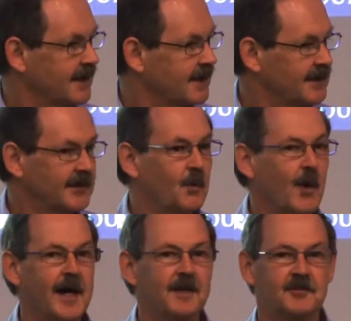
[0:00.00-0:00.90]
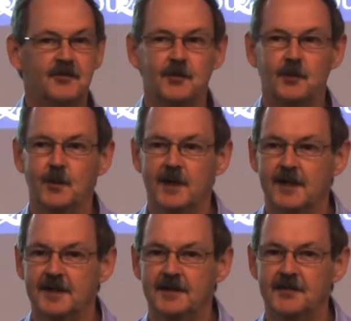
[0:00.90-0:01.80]
in a little while to,
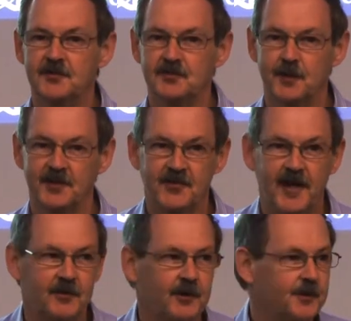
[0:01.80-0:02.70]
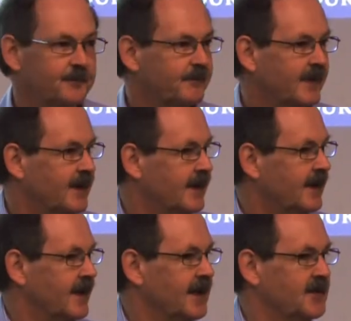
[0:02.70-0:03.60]
uh, to join CSIRO
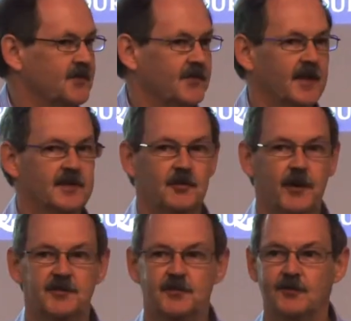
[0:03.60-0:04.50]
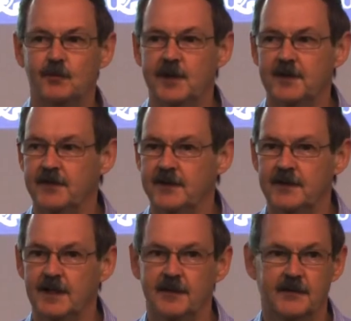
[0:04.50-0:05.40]
as uh, director of one of
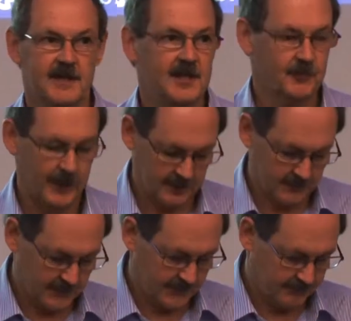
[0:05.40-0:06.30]
the, uh, the nest clubs.